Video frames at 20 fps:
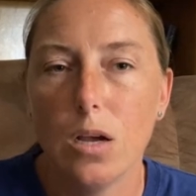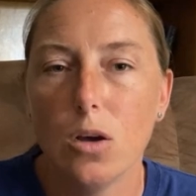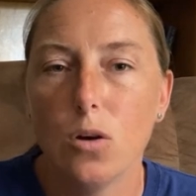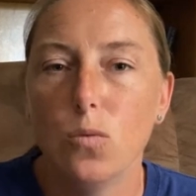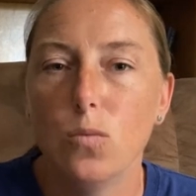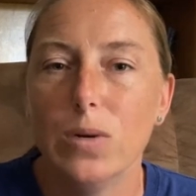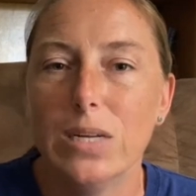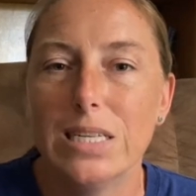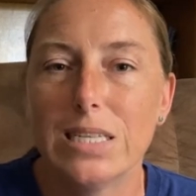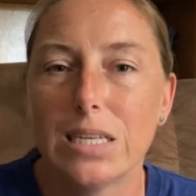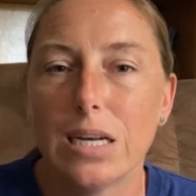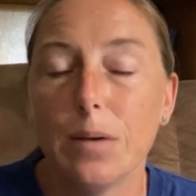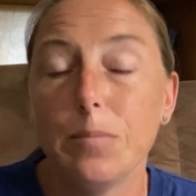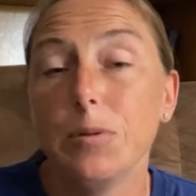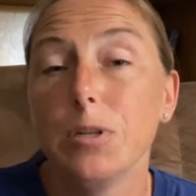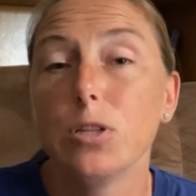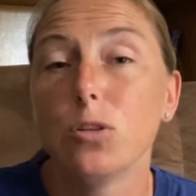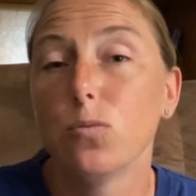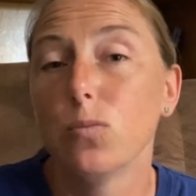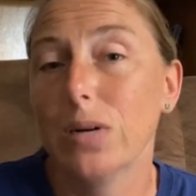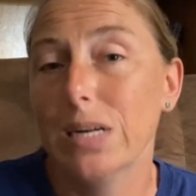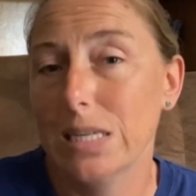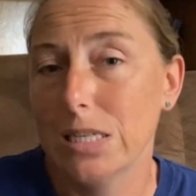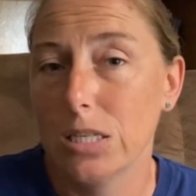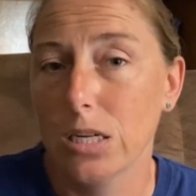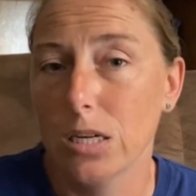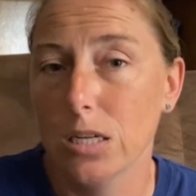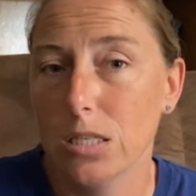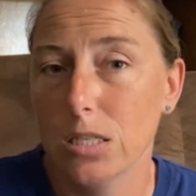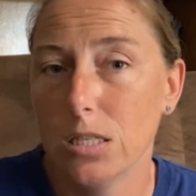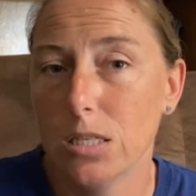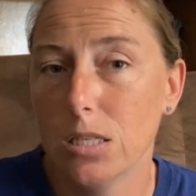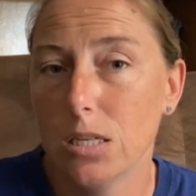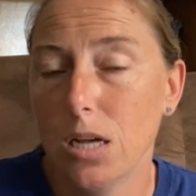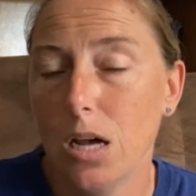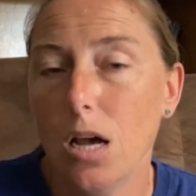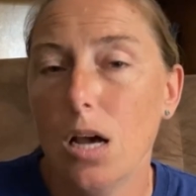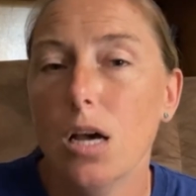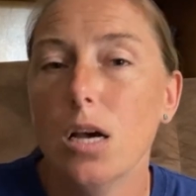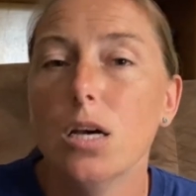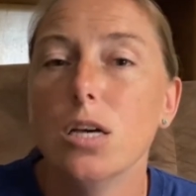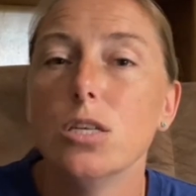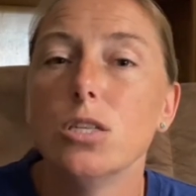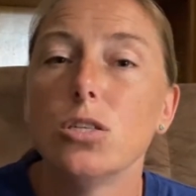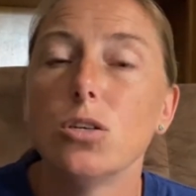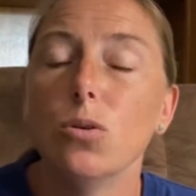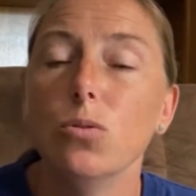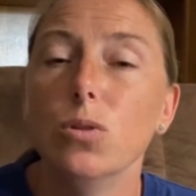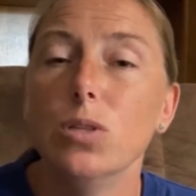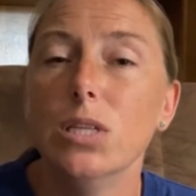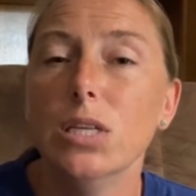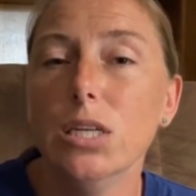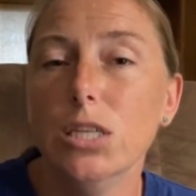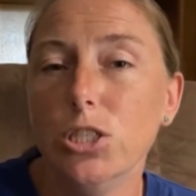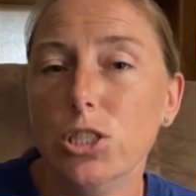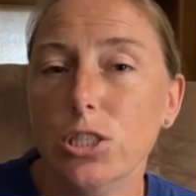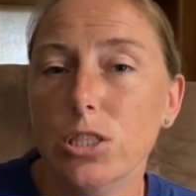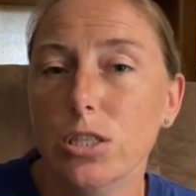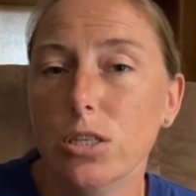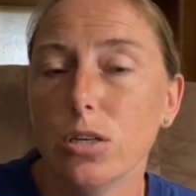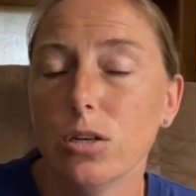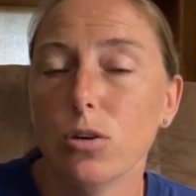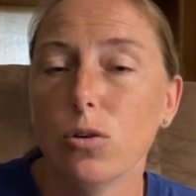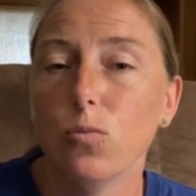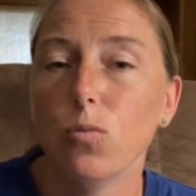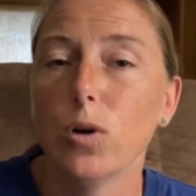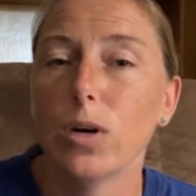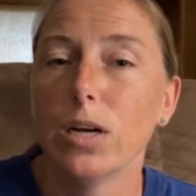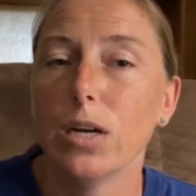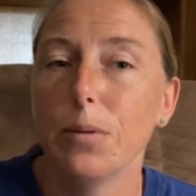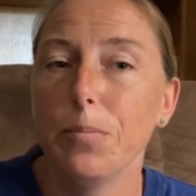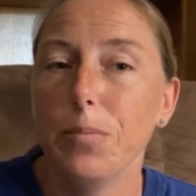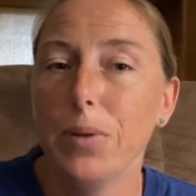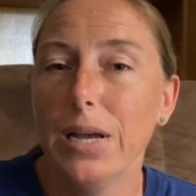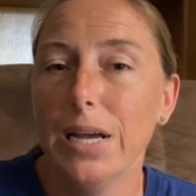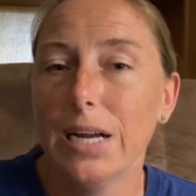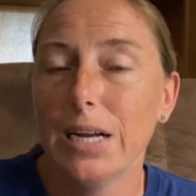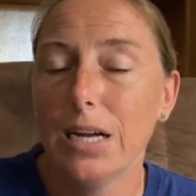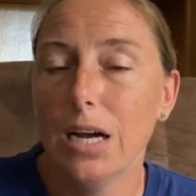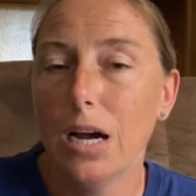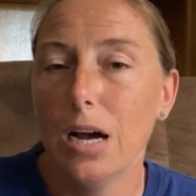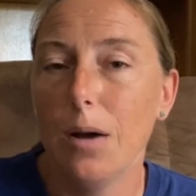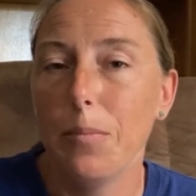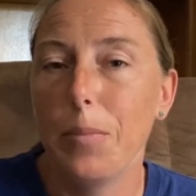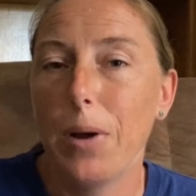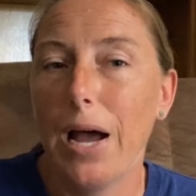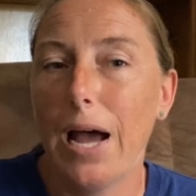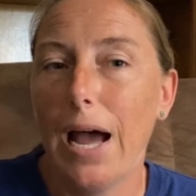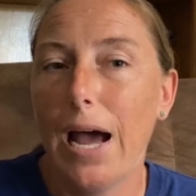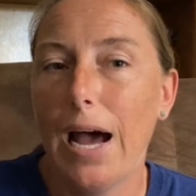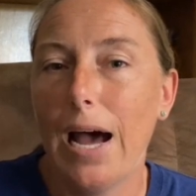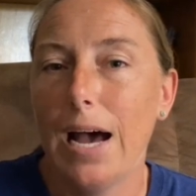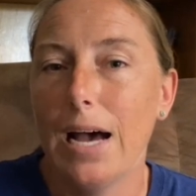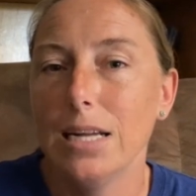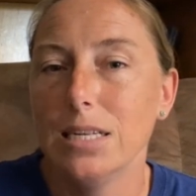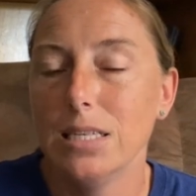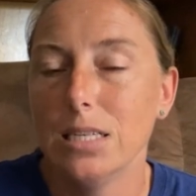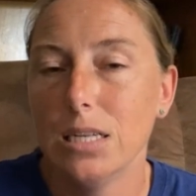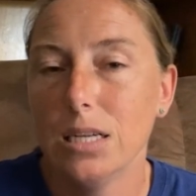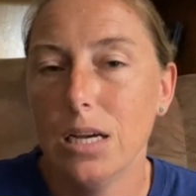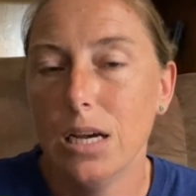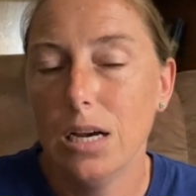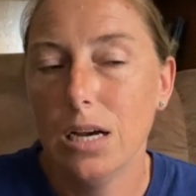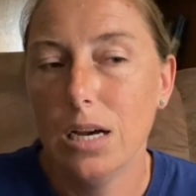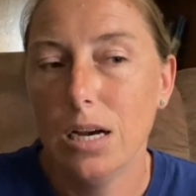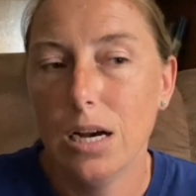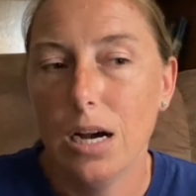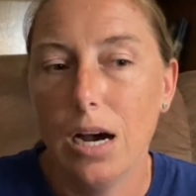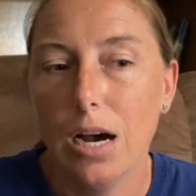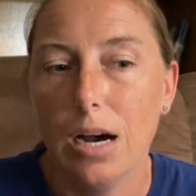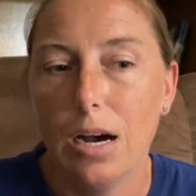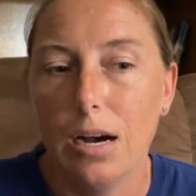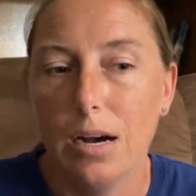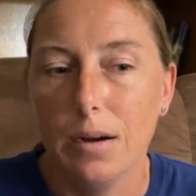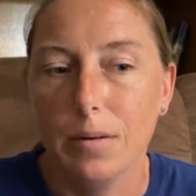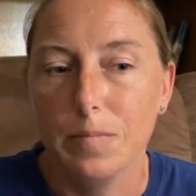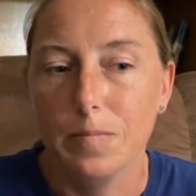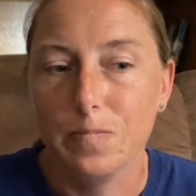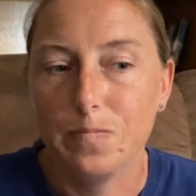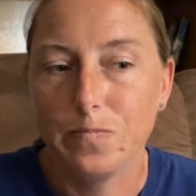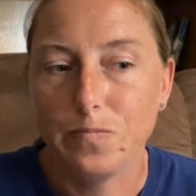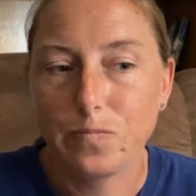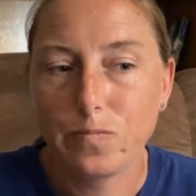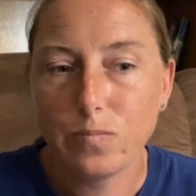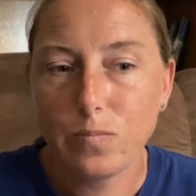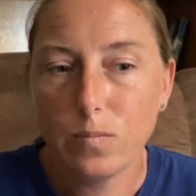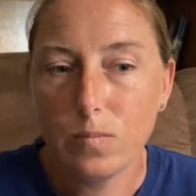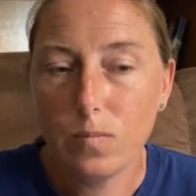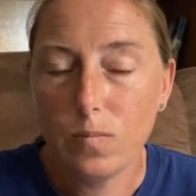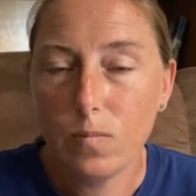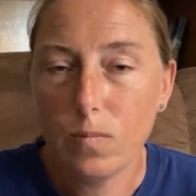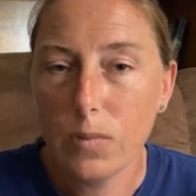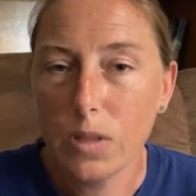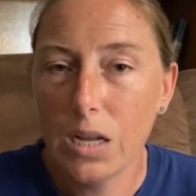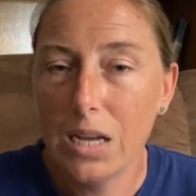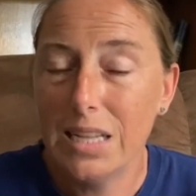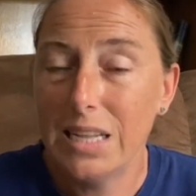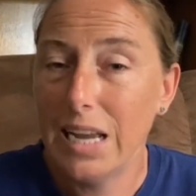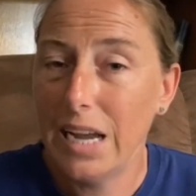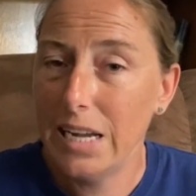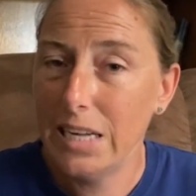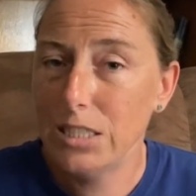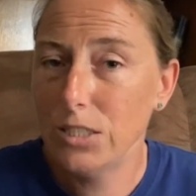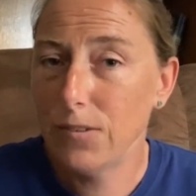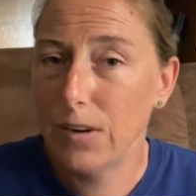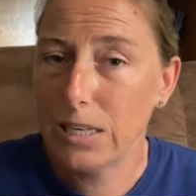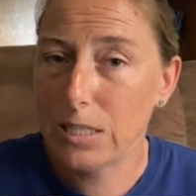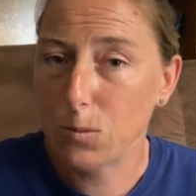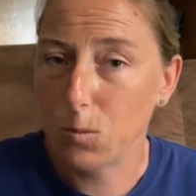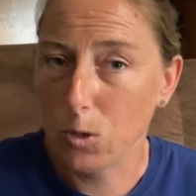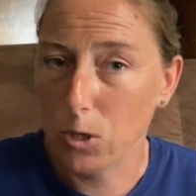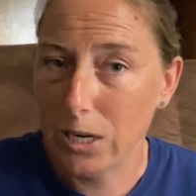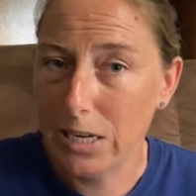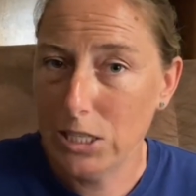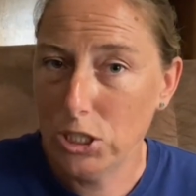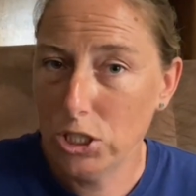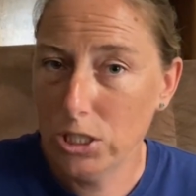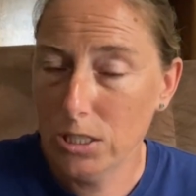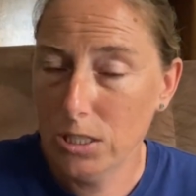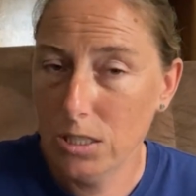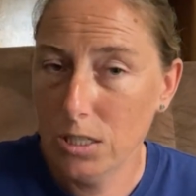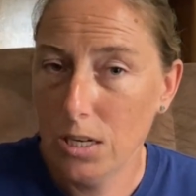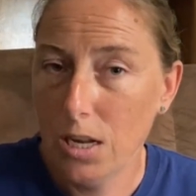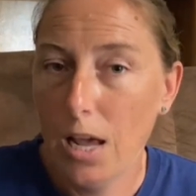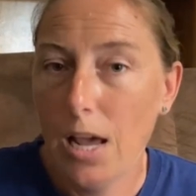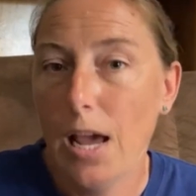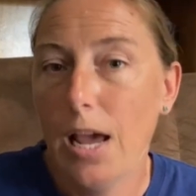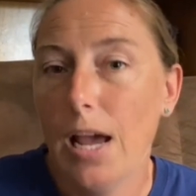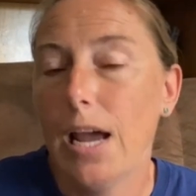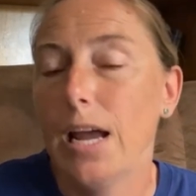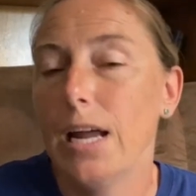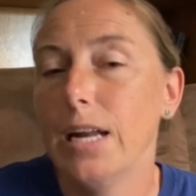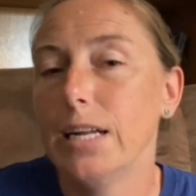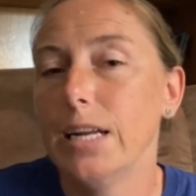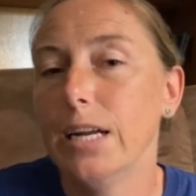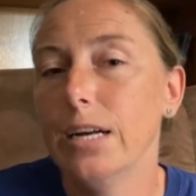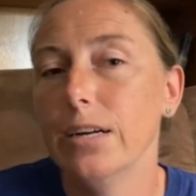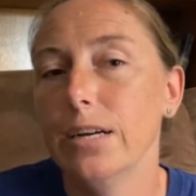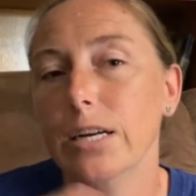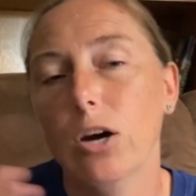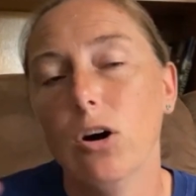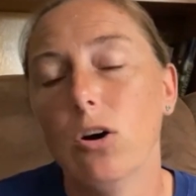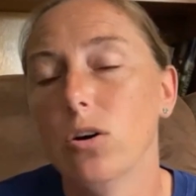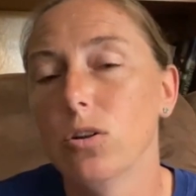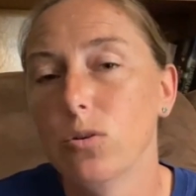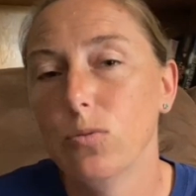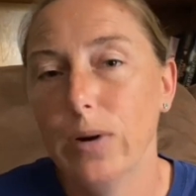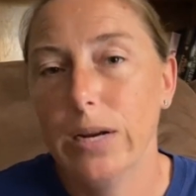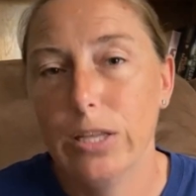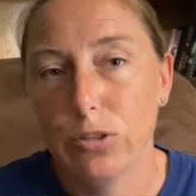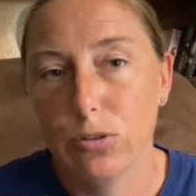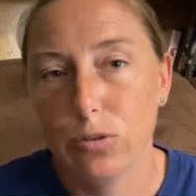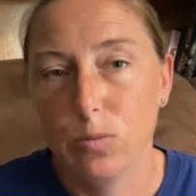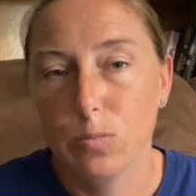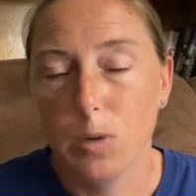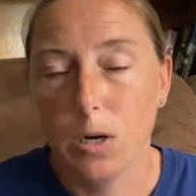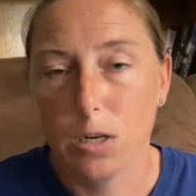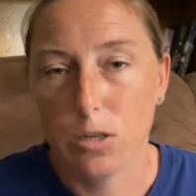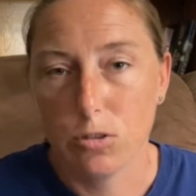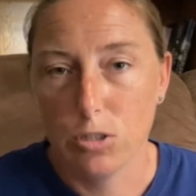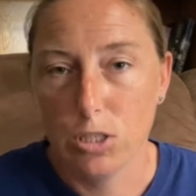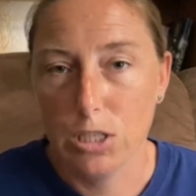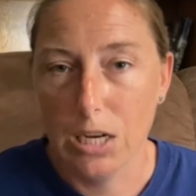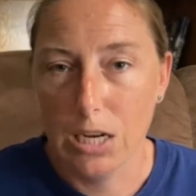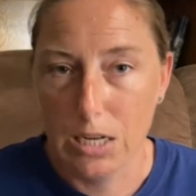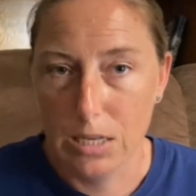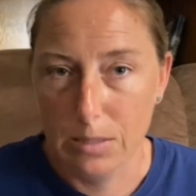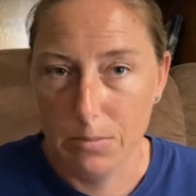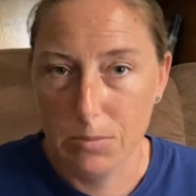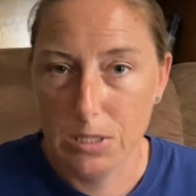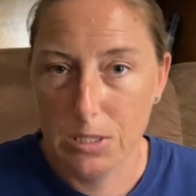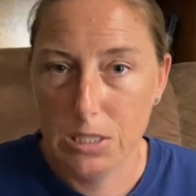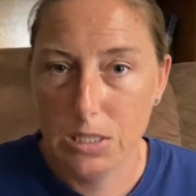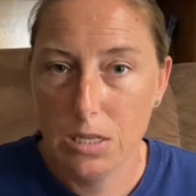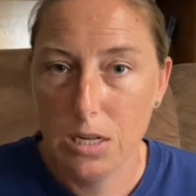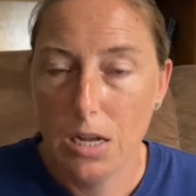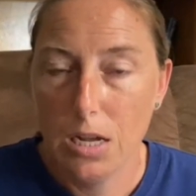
we stopped at the Renaissance. So this year we're going to pick up at the Age of Exploration and carry all the way through modern times.